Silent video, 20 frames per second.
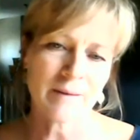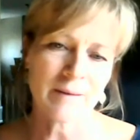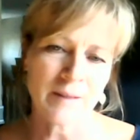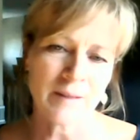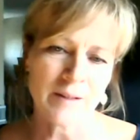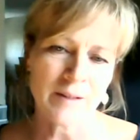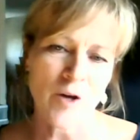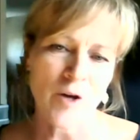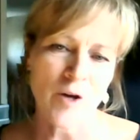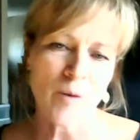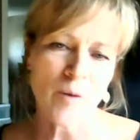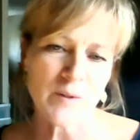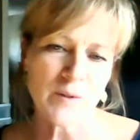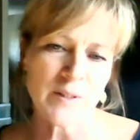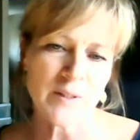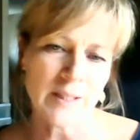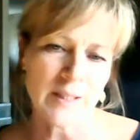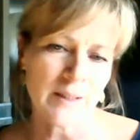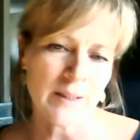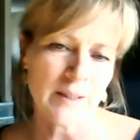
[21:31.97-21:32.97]
is
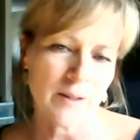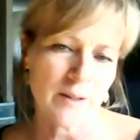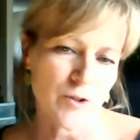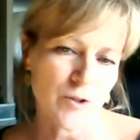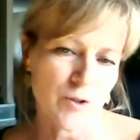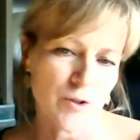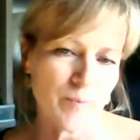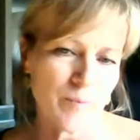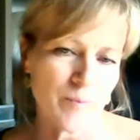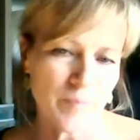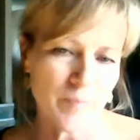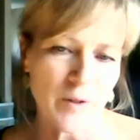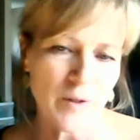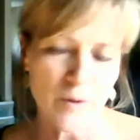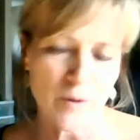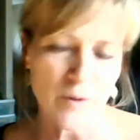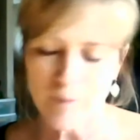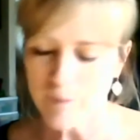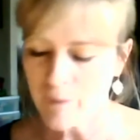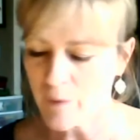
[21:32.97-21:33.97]
almost healed, or
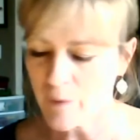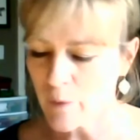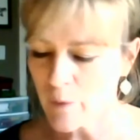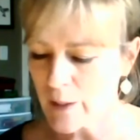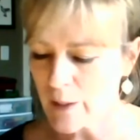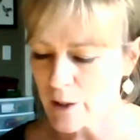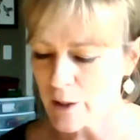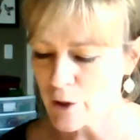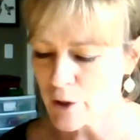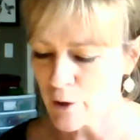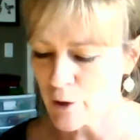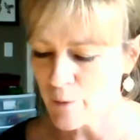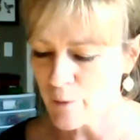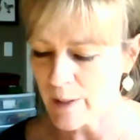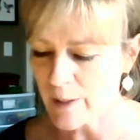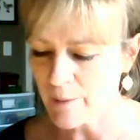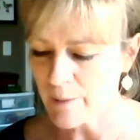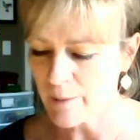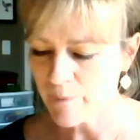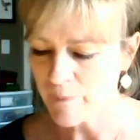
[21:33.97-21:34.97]
the way it should be,